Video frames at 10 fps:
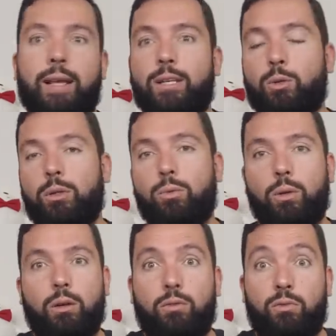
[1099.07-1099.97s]
actually
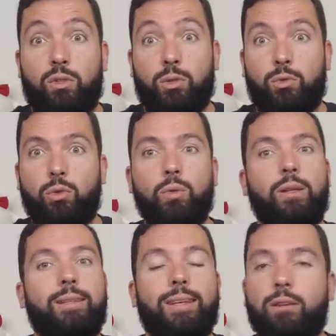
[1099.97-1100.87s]
doing over version 2
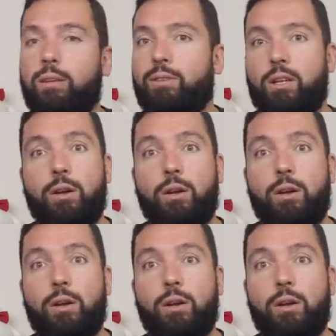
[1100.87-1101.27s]
and they don't even